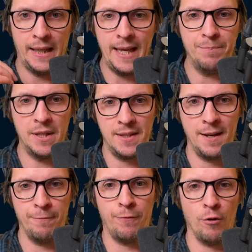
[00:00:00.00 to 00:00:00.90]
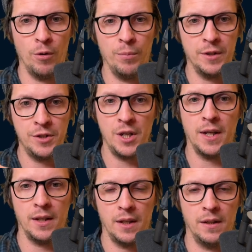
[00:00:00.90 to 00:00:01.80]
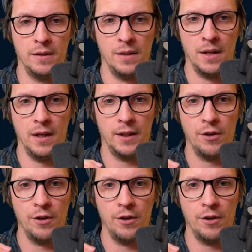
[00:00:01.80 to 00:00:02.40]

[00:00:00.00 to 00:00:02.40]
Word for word: keep the same form, but check the